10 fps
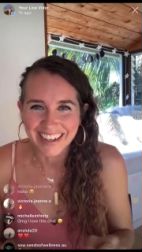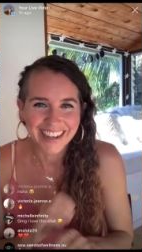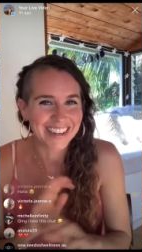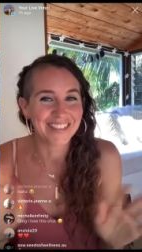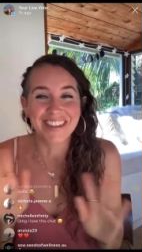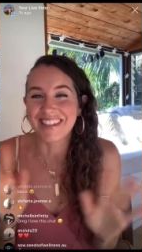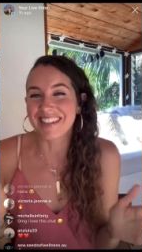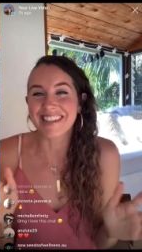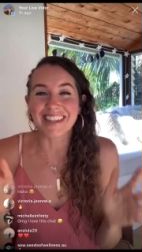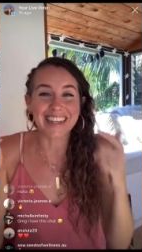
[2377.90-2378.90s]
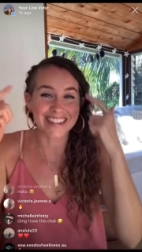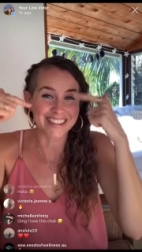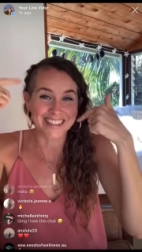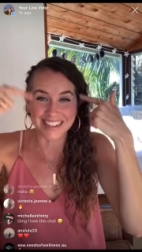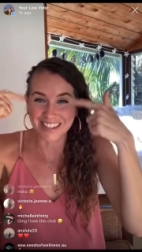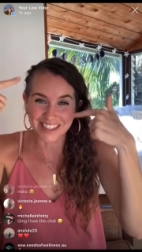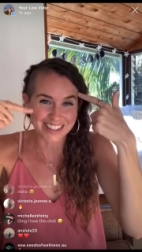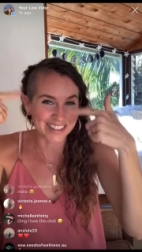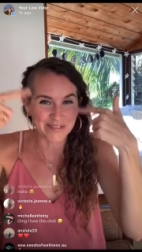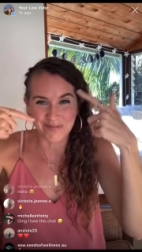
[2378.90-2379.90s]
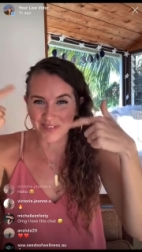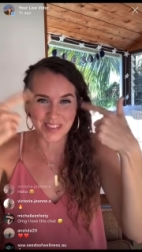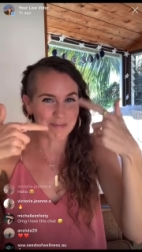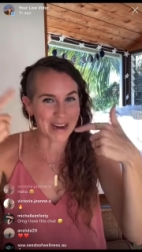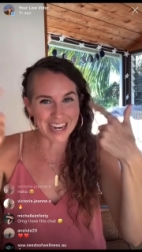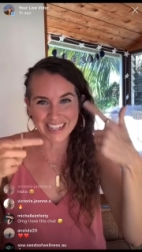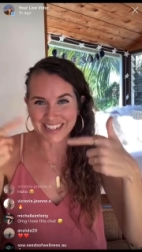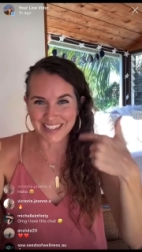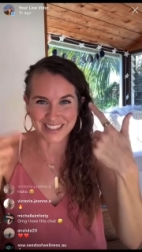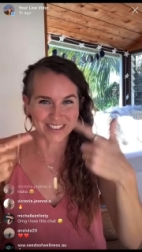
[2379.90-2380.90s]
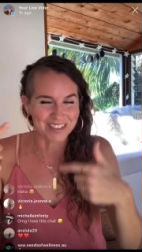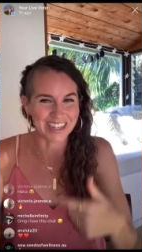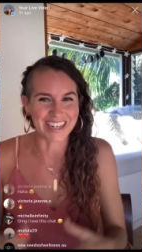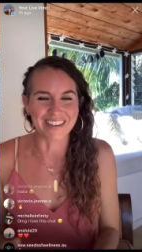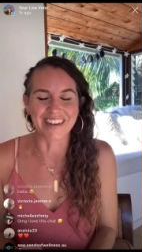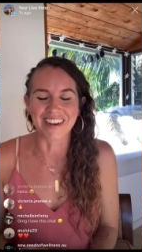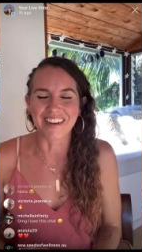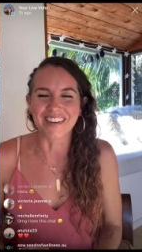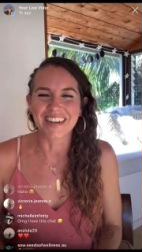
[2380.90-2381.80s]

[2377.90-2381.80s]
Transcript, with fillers: Which is like such a mind story, you know?